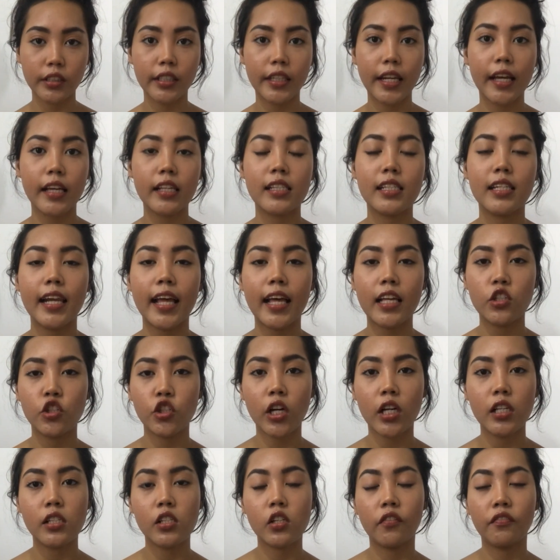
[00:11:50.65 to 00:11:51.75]
There is less
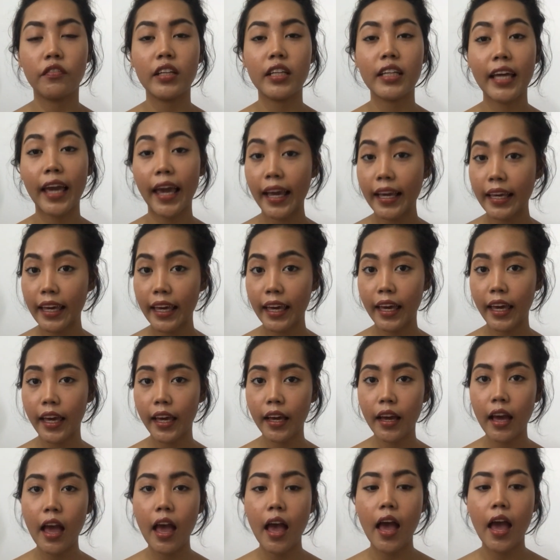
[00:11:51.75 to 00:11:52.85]
chance of it
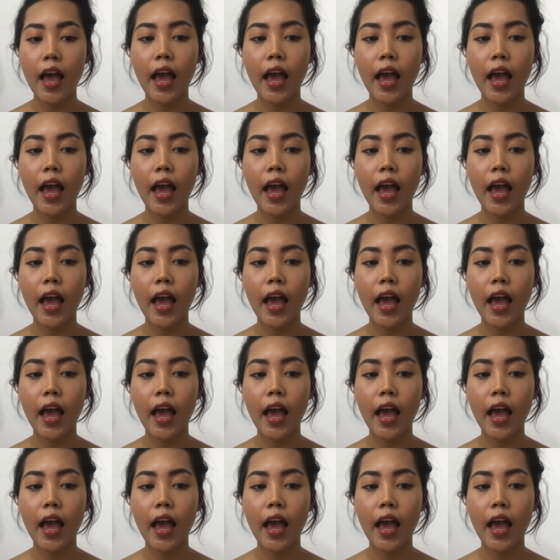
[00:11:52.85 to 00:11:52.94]
caking,